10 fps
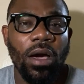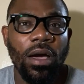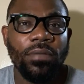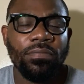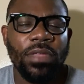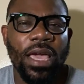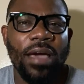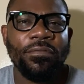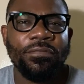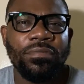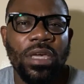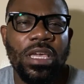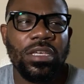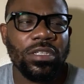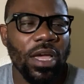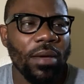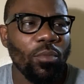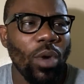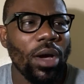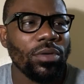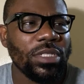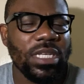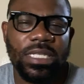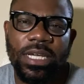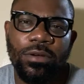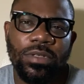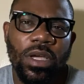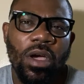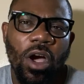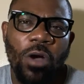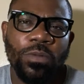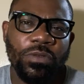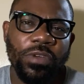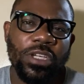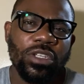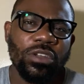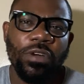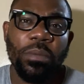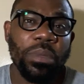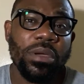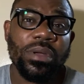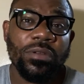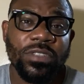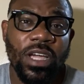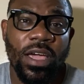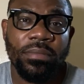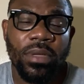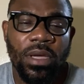they have these well-detailed observation over a period of time,